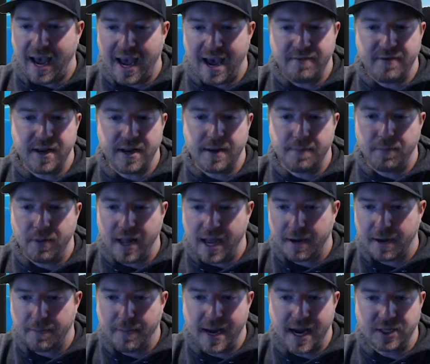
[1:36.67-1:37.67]
Avid,
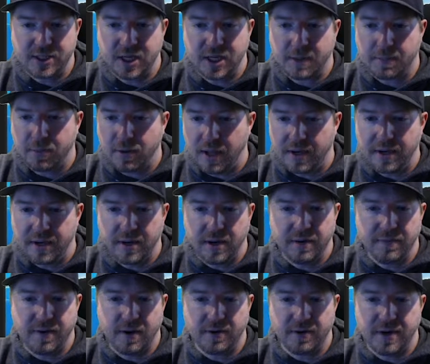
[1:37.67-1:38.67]
Blackmagic,
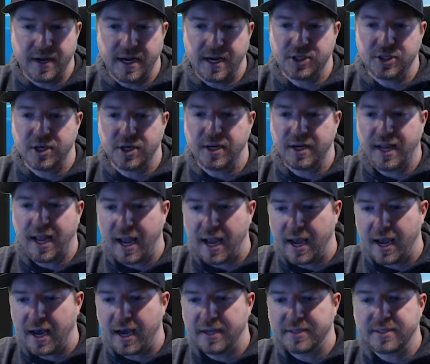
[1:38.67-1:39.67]
Blender, Foundation,
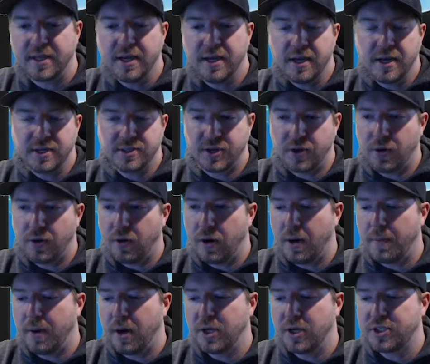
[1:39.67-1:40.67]
Chaos. So
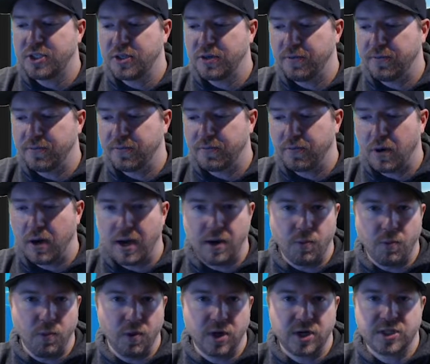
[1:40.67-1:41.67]
a bunch of
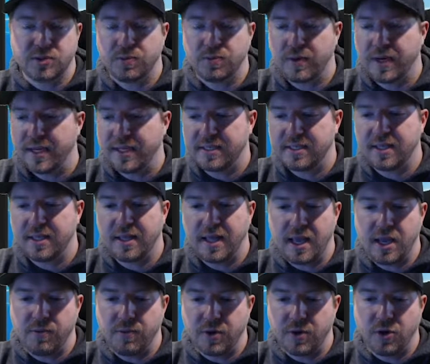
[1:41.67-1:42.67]
work suites
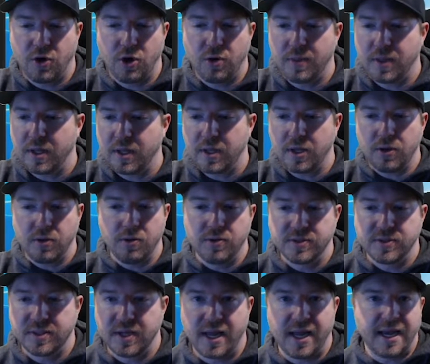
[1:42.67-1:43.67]
that you would normally
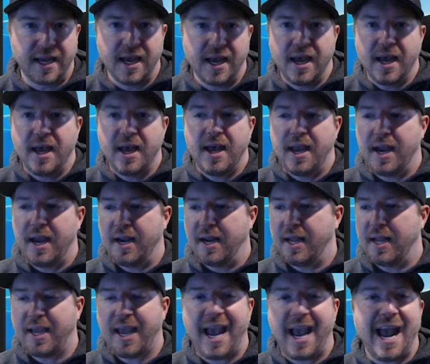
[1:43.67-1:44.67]
use like in
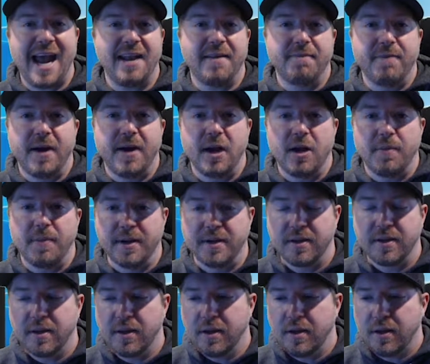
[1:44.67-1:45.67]
a CAD
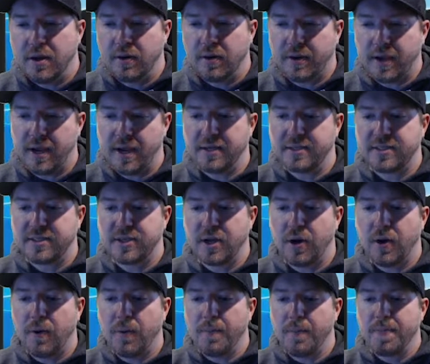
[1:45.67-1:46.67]
environment. Okay,
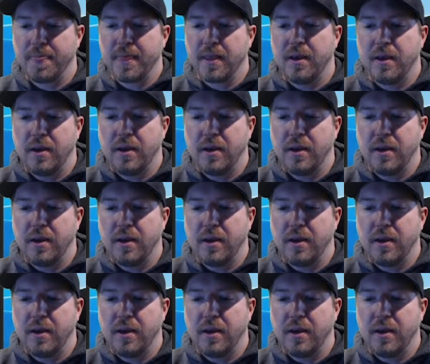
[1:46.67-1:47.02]
so